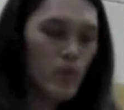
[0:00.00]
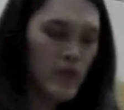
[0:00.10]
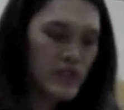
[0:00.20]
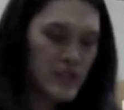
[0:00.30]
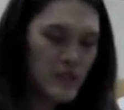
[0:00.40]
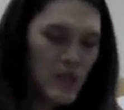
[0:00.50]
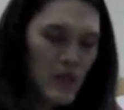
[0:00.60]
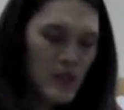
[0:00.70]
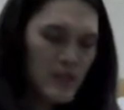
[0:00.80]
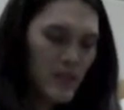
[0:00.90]
which is
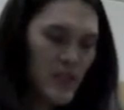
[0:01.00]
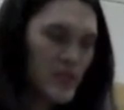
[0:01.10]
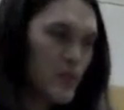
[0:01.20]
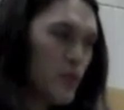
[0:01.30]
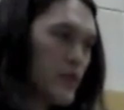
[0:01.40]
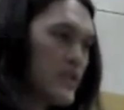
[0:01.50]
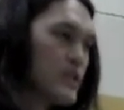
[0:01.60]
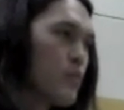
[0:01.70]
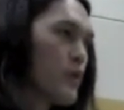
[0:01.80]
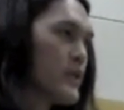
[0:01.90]
something that's been really
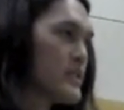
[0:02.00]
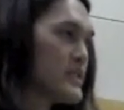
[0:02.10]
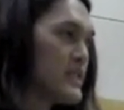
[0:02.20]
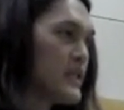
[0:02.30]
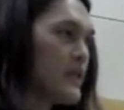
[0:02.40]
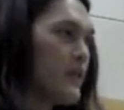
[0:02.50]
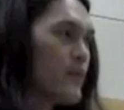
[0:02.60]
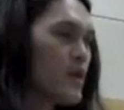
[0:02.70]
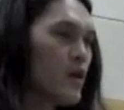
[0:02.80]
disappointing to see